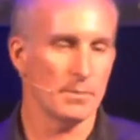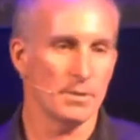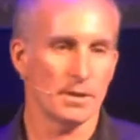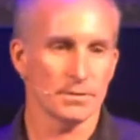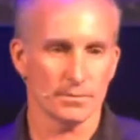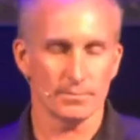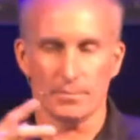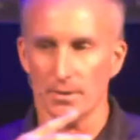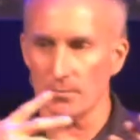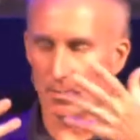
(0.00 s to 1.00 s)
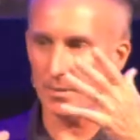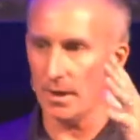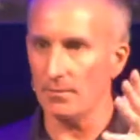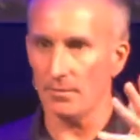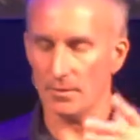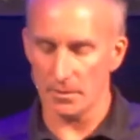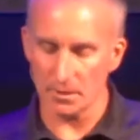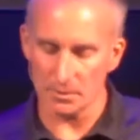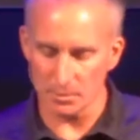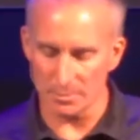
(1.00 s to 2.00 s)
Because men and women have, they think
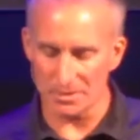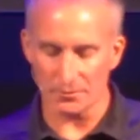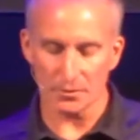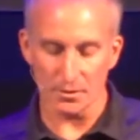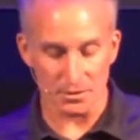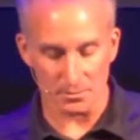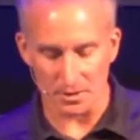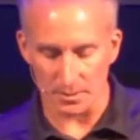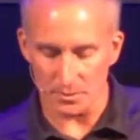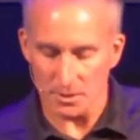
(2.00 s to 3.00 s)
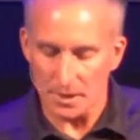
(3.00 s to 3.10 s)
a little bit differently sometimes.